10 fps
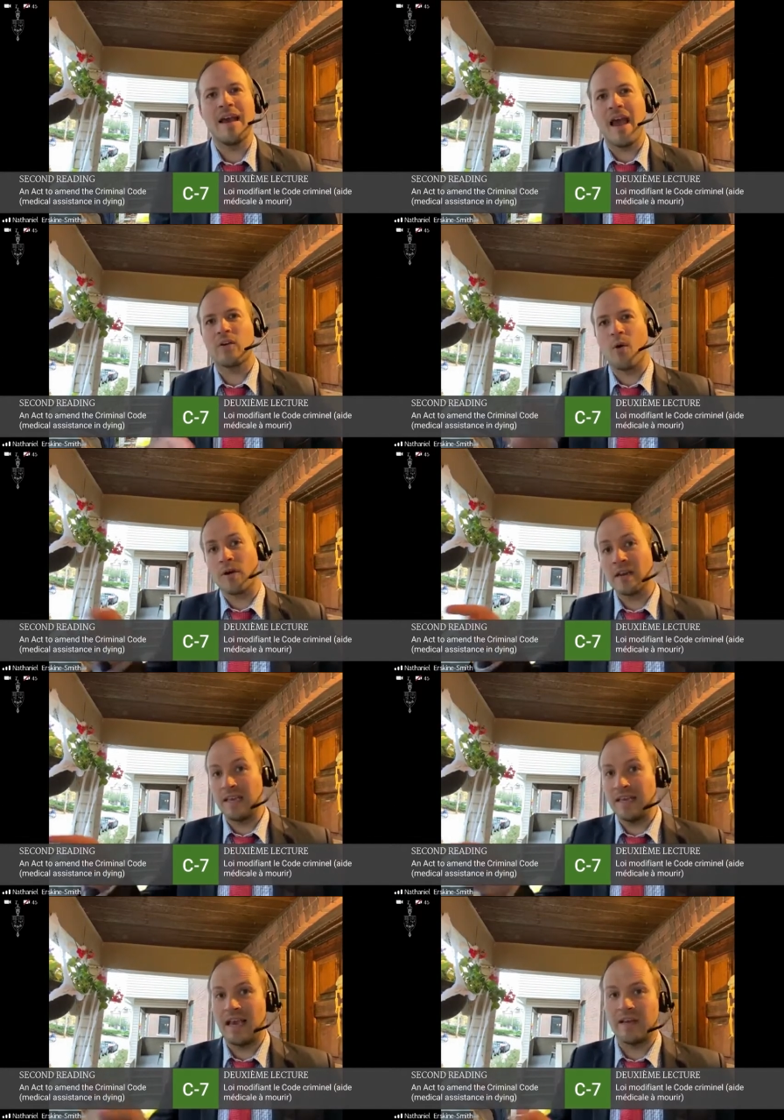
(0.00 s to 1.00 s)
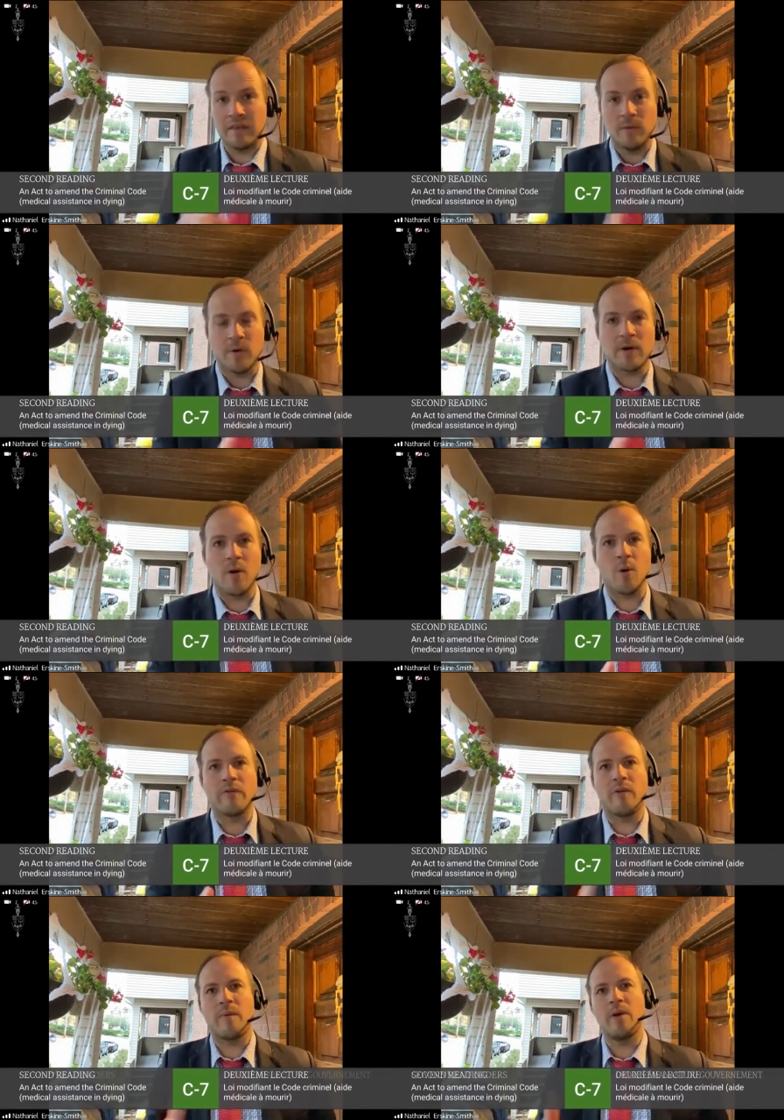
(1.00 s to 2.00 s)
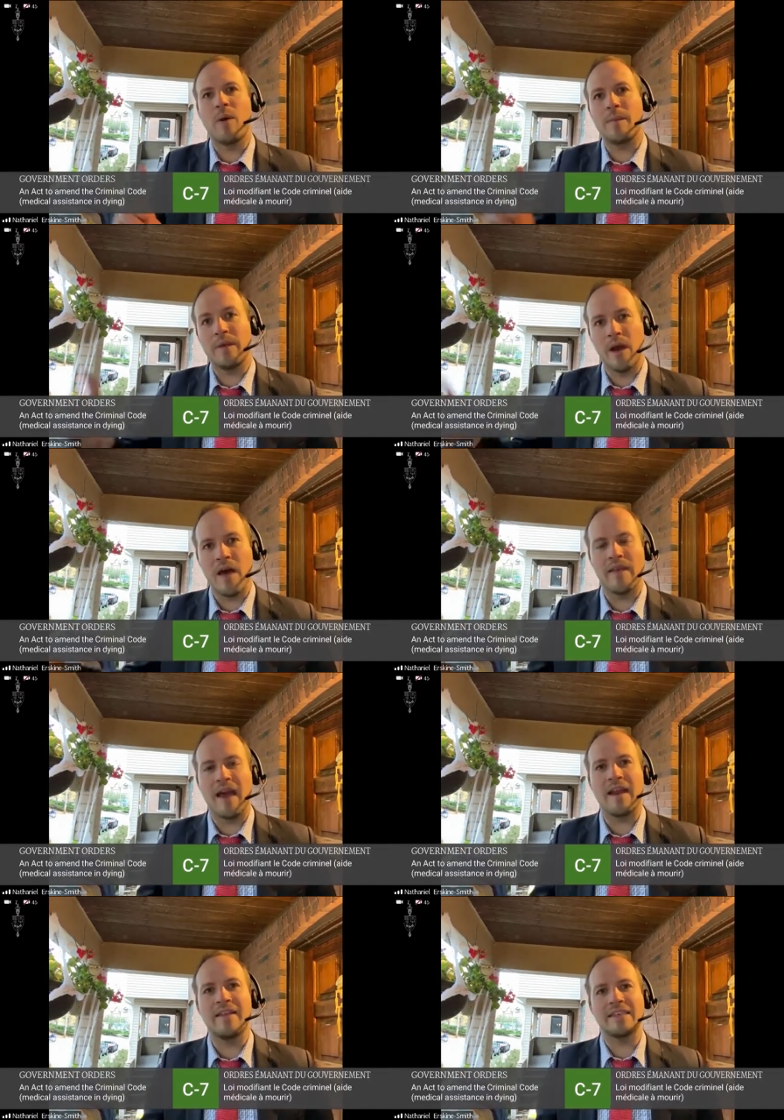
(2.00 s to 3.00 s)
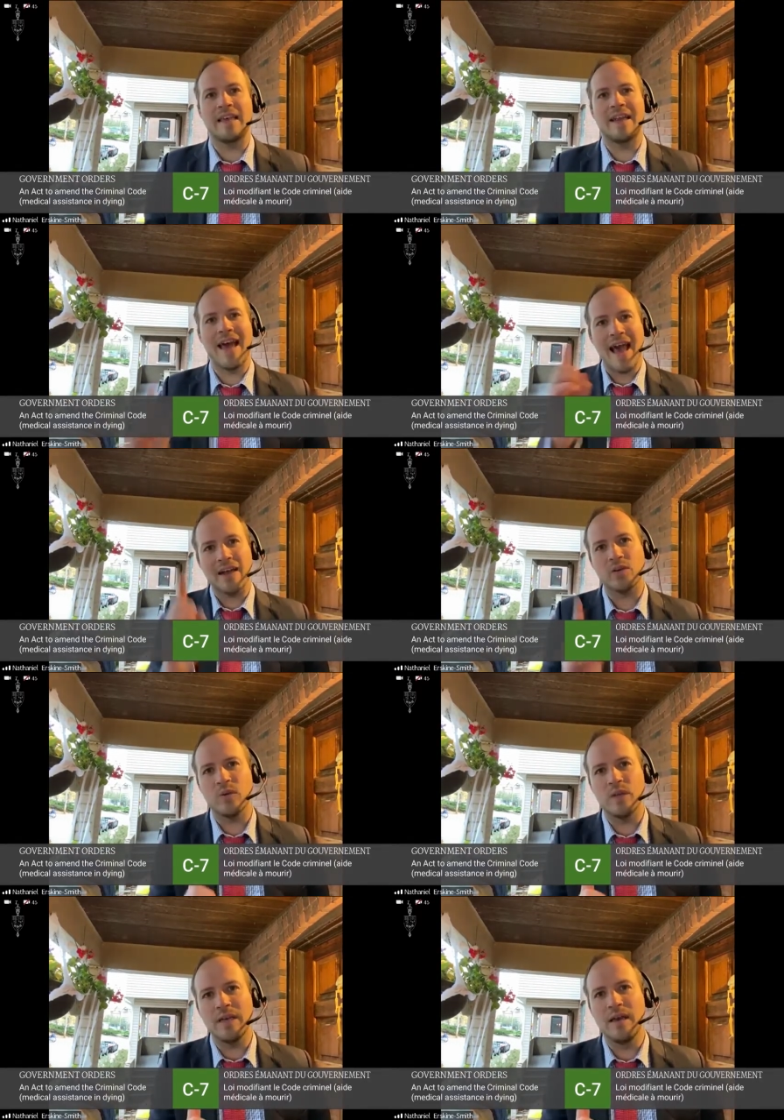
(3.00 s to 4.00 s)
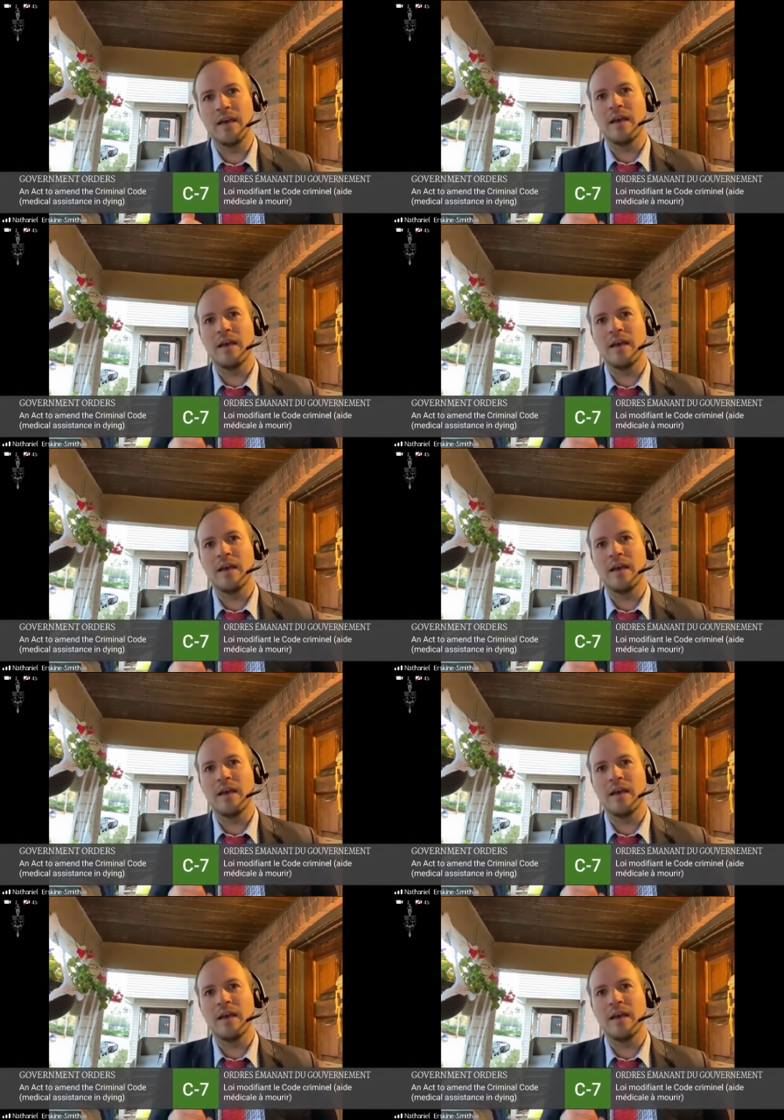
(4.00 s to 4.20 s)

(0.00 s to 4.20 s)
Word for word: And the court in EF, the Alberta Court of Appeal, went beyond that and they said, actually,